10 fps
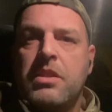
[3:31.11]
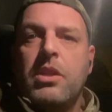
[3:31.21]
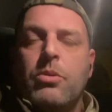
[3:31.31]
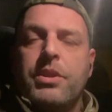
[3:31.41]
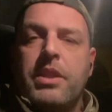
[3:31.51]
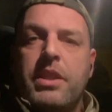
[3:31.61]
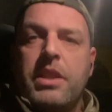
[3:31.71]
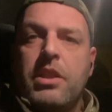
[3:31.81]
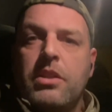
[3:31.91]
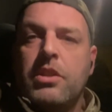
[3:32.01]
They know that
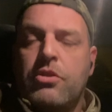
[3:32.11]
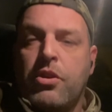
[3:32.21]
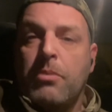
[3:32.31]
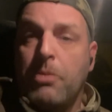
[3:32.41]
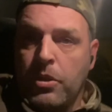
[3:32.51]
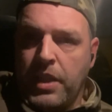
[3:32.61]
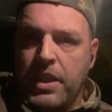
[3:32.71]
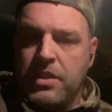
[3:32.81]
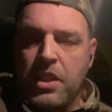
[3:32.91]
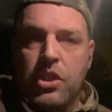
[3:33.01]
the Trump
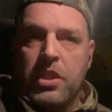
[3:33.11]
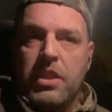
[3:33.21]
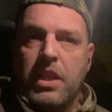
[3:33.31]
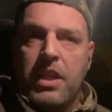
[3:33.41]
organization